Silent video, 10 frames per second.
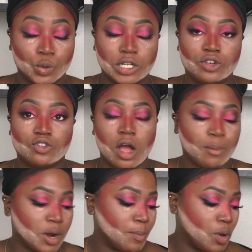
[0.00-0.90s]
really
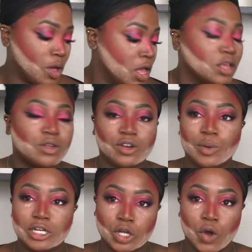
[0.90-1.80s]
strong purple. So I don't
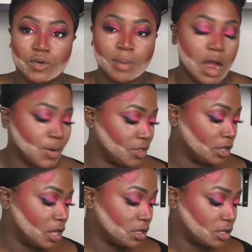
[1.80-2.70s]
want it to overpower the
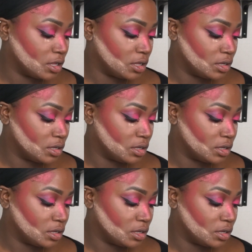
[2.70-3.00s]
look.